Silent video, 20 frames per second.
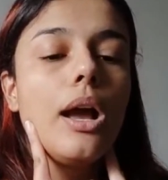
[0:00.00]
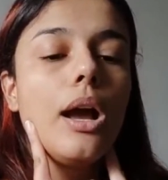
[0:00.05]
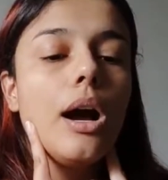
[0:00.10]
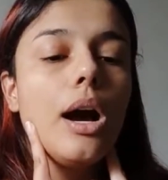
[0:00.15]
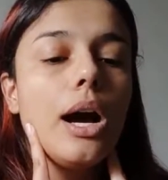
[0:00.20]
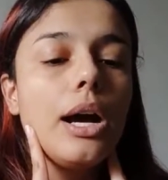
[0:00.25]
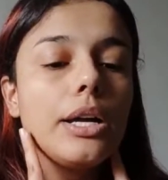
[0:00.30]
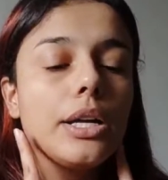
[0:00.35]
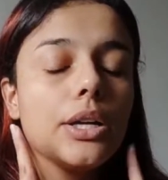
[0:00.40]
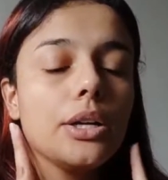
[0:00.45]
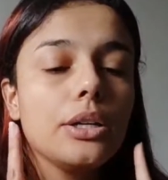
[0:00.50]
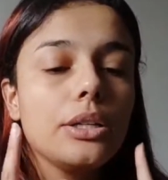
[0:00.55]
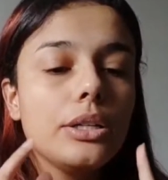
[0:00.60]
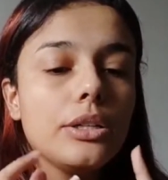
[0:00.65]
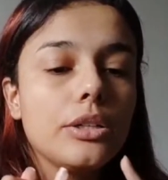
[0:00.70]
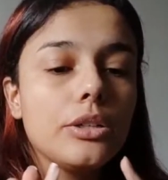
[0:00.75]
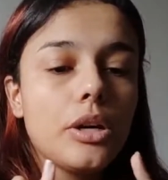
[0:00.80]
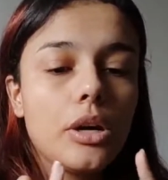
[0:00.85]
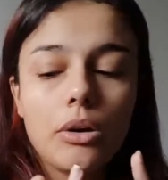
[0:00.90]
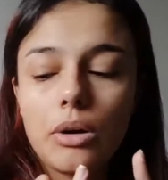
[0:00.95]
I'm
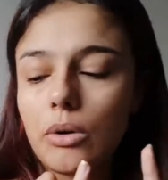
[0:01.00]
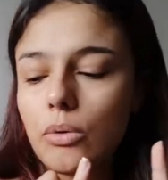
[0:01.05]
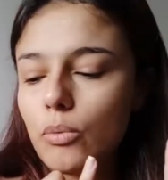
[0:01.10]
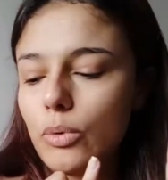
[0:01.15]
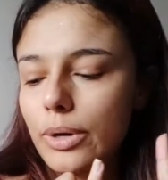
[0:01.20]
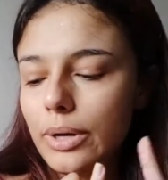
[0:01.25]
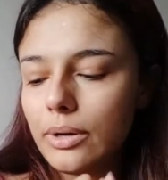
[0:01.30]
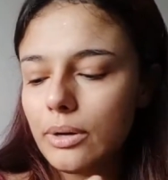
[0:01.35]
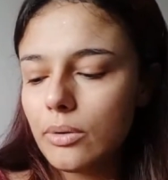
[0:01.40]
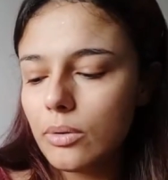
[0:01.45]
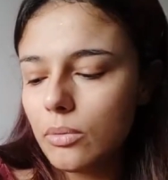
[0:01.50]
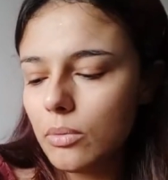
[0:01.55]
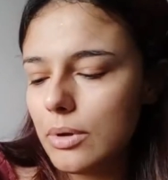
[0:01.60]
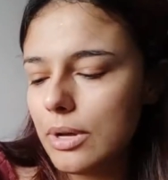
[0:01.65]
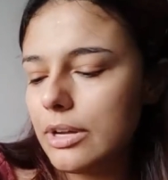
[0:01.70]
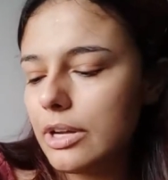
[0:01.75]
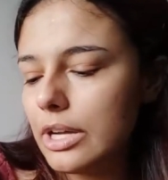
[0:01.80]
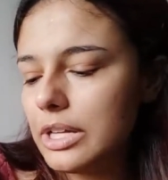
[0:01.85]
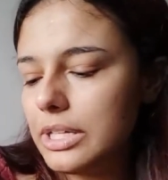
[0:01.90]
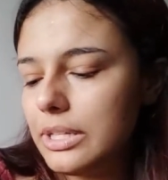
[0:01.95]
gonna
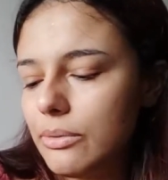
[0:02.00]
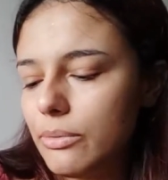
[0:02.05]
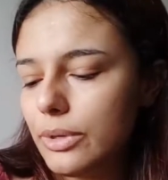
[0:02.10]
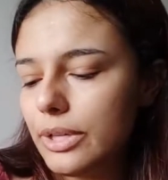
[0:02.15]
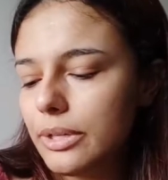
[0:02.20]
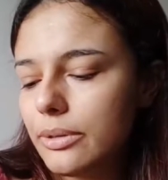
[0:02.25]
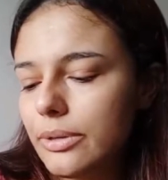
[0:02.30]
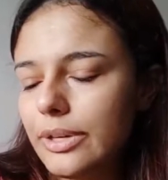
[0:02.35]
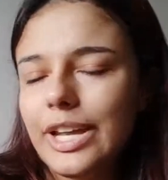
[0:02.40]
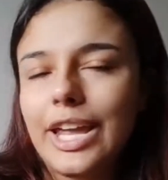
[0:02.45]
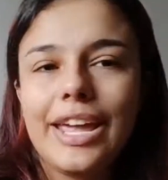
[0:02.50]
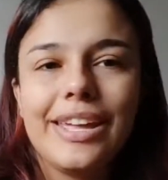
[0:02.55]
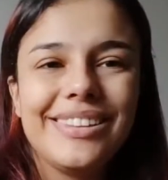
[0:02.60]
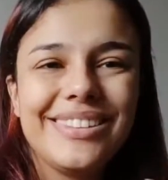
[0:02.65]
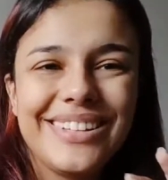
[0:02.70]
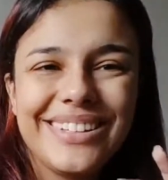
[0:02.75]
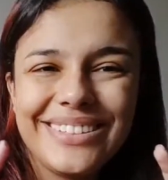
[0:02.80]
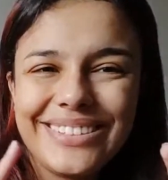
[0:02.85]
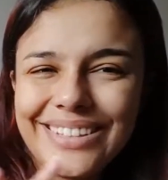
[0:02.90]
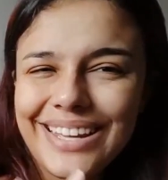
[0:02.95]

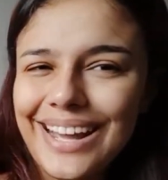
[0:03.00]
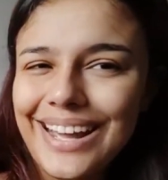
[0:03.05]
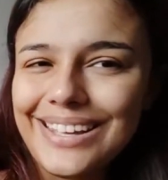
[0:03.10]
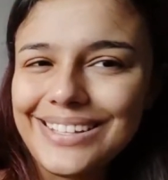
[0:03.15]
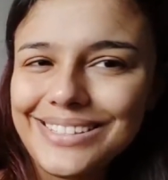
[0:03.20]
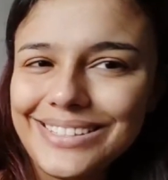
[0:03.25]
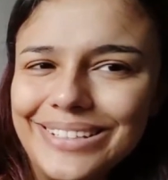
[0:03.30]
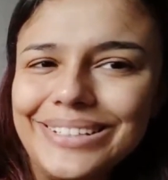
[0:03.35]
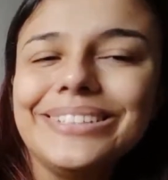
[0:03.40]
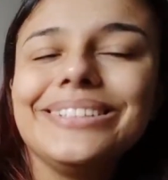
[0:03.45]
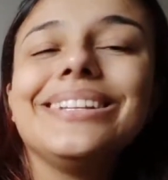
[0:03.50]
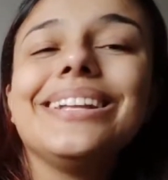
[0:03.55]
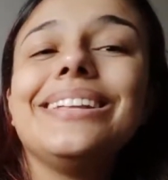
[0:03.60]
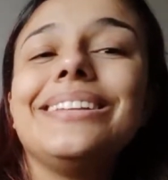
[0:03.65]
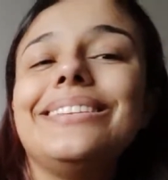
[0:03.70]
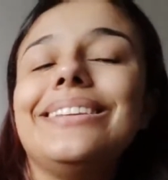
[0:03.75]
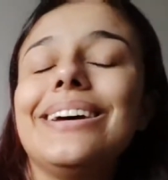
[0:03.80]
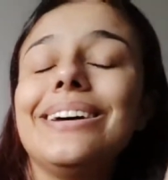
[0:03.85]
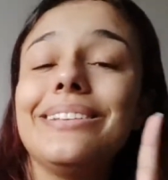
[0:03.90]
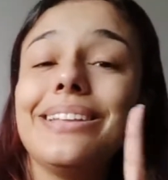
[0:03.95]
recreate this item.
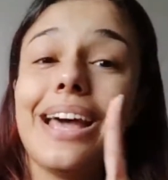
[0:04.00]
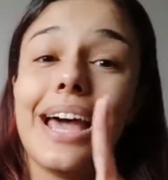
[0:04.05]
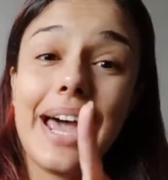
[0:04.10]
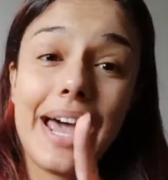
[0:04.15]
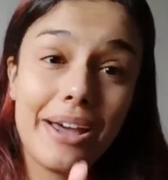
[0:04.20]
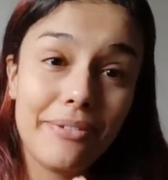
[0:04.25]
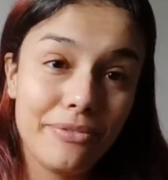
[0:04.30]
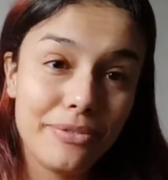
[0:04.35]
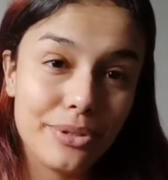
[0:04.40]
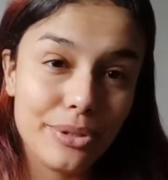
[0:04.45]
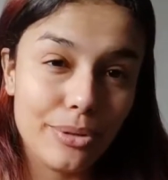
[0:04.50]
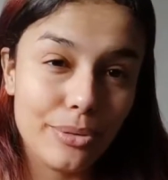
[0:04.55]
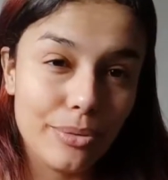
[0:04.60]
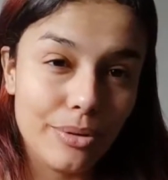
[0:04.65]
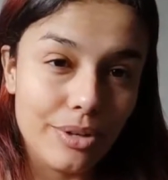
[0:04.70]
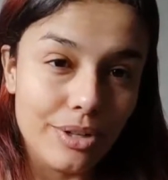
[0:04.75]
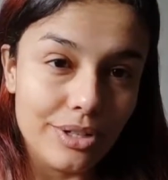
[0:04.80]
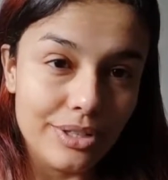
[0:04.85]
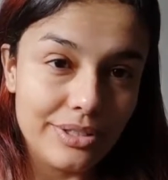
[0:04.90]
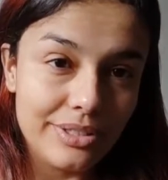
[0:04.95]
Then
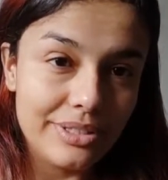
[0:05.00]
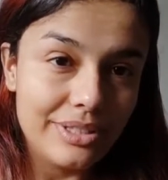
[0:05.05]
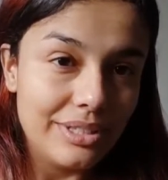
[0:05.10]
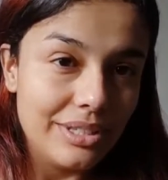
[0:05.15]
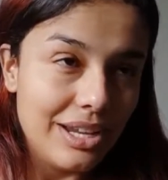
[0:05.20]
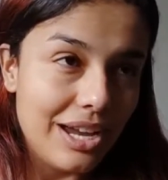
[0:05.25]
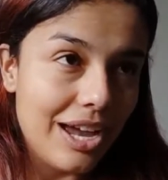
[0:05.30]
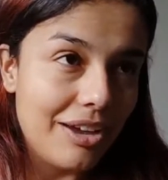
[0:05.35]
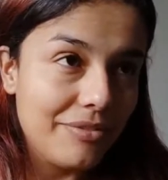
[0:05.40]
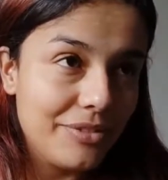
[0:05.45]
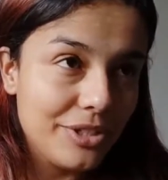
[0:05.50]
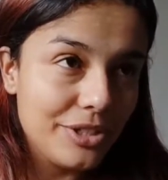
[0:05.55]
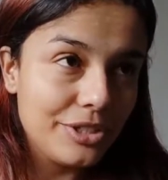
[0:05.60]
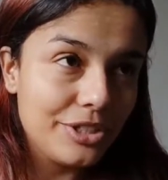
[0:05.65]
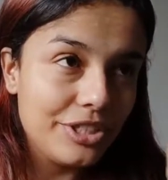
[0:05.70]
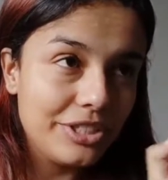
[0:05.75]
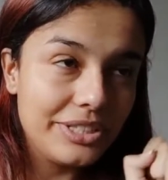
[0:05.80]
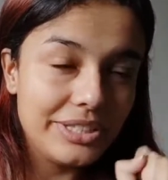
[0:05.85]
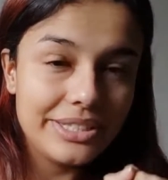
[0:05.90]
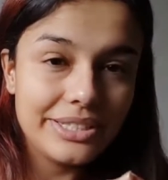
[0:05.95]
afterwards, after
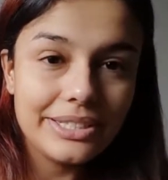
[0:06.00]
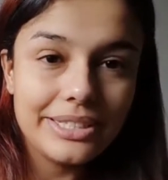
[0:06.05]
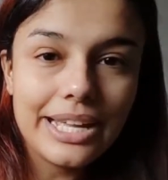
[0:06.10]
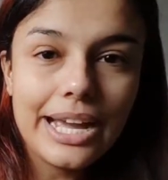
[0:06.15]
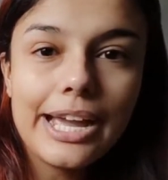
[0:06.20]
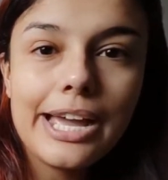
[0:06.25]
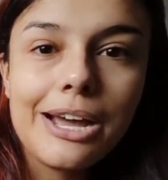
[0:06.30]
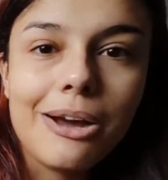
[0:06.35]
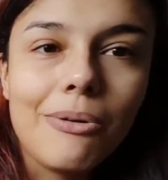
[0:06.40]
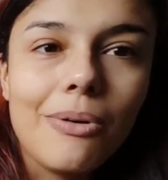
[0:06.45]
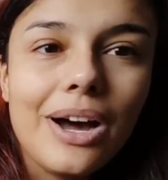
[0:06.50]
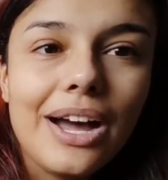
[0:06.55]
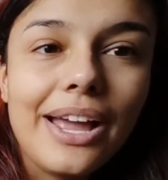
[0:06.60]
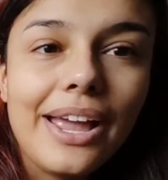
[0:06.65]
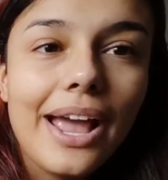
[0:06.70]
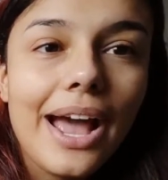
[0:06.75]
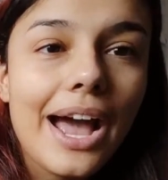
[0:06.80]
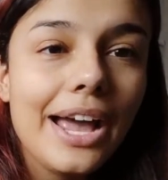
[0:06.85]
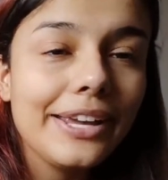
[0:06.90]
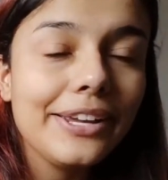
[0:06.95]
the
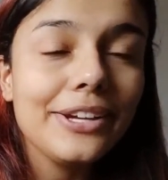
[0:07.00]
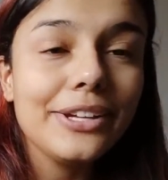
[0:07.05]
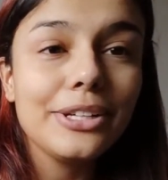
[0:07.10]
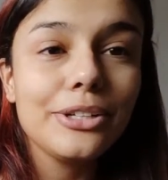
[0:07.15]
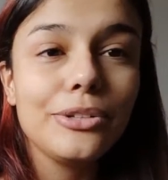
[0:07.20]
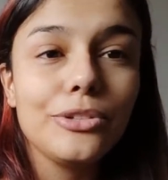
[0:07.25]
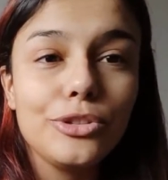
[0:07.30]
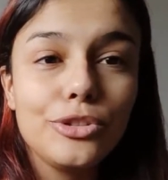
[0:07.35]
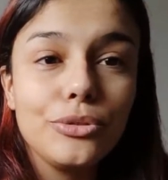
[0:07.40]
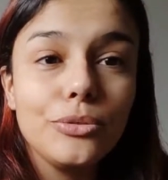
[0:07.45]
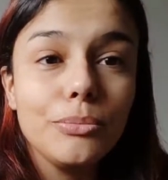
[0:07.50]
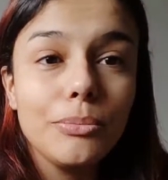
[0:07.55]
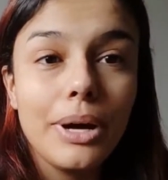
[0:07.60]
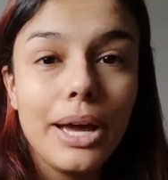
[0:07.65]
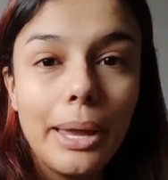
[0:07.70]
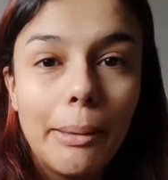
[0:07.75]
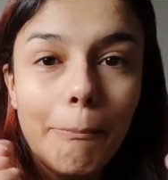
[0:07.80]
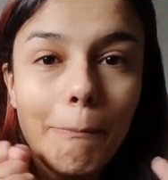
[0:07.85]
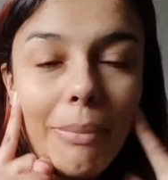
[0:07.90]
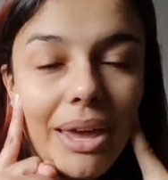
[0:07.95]
DIY, I'm gonna do
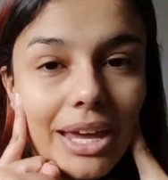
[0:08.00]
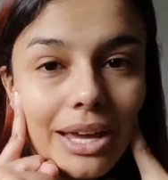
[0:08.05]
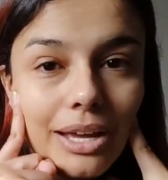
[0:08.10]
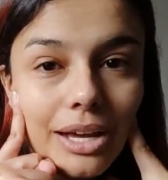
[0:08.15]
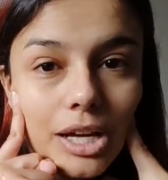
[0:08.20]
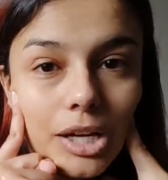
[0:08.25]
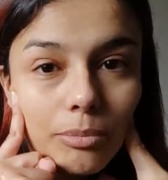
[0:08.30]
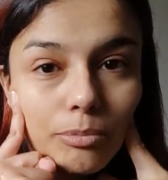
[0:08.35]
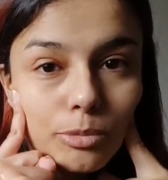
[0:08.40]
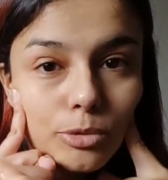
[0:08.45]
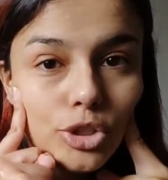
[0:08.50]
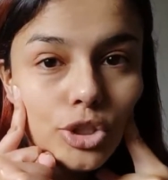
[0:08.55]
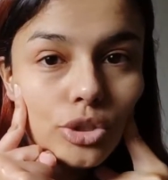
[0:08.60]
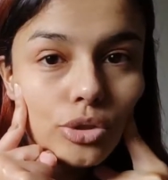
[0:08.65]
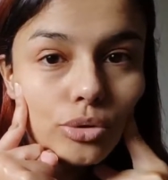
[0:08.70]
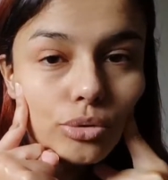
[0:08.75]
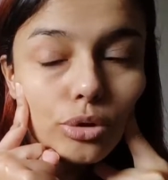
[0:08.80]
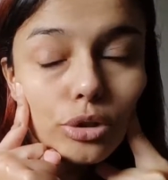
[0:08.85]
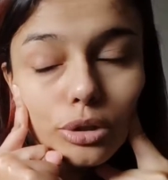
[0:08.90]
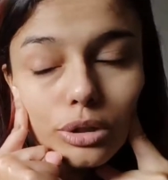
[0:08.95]
my makeup
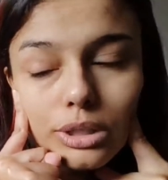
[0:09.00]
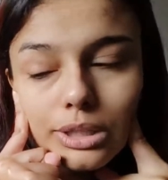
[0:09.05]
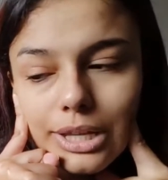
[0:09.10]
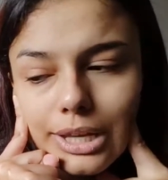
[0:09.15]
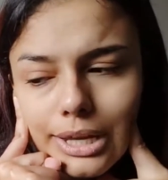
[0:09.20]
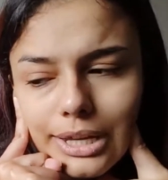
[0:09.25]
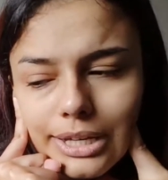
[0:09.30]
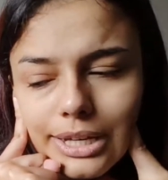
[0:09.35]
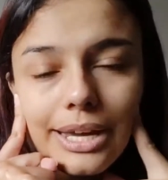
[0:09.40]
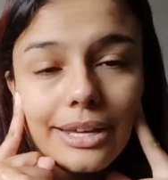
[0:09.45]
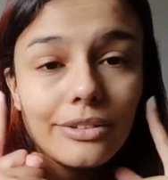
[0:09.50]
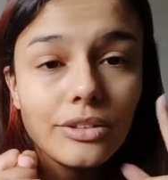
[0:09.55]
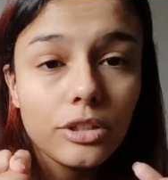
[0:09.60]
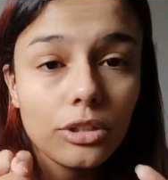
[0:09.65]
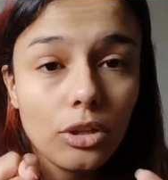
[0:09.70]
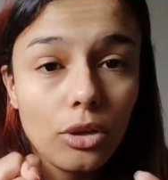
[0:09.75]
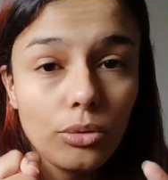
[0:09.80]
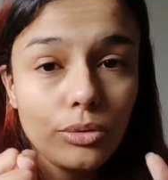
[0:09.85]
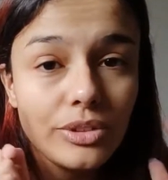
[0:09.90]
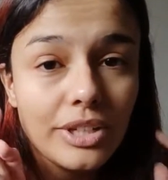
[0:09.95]
to look like as
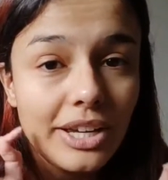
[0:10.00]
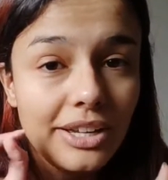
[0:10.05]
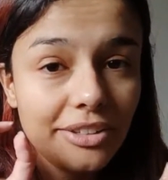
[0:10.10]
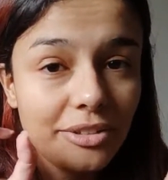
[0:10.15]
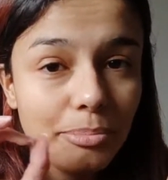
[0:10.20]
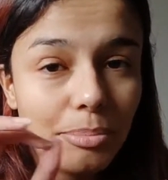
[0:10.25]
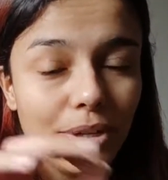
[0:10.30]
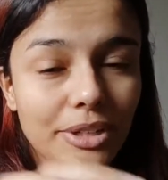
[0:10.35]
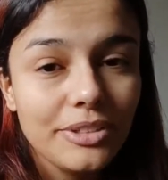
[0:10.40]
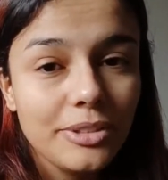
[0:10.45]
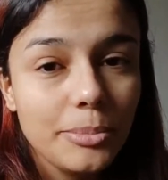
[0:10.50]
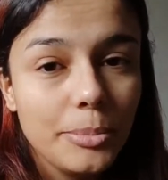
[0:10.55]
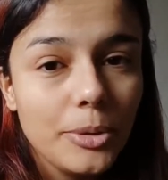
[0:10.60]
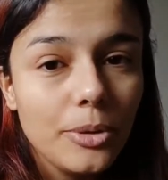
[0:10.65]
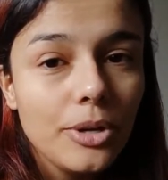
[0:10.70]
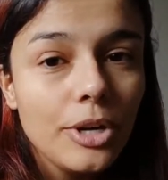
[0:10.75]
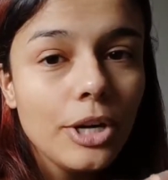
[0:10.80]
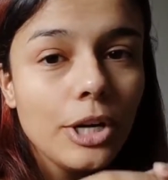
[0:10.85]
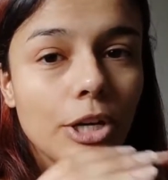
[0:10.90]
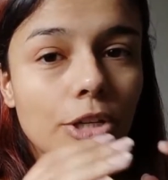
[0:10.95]
close as
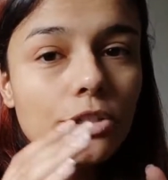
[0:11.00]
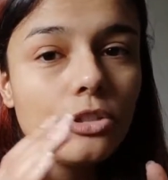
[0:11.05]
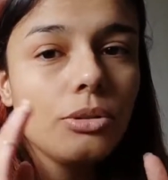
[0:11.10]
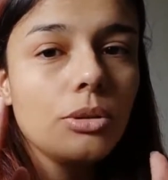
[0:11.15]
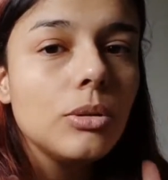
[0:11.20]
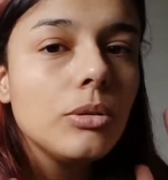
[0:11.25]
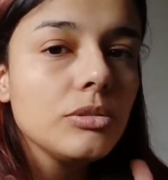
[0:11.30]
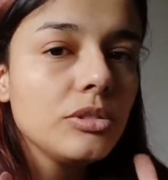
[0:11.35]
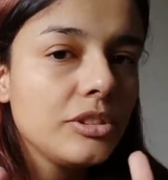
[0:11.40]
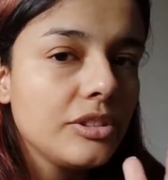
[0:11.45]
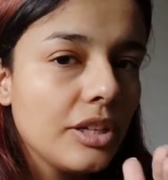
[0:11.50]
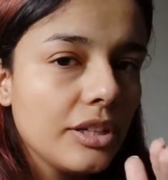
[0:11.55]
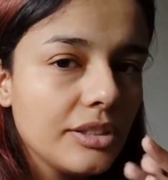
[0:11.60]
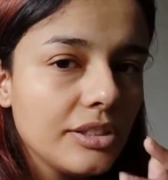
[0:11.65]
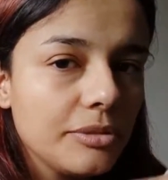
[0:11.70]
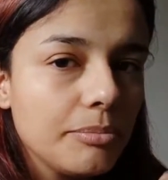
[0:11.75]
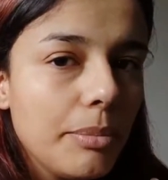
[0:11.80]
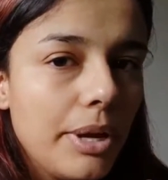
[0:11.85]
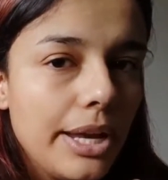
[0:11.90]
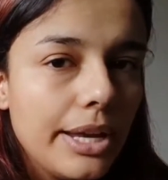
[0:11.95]
possible to
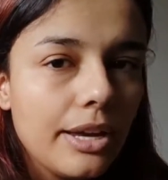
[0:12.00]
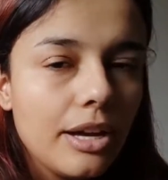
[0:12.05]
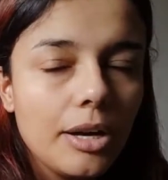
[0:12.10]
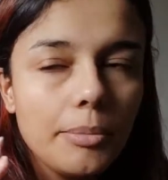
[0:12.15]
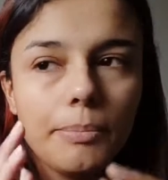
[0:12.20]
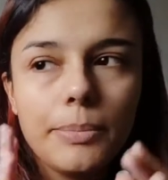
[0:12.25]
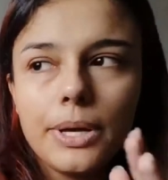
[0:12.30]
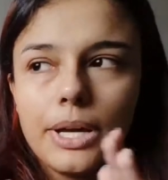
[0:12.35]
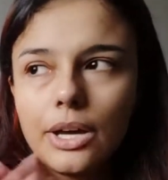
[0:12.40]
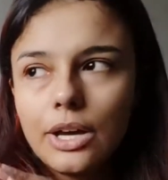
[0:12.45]
Hongseok's makeup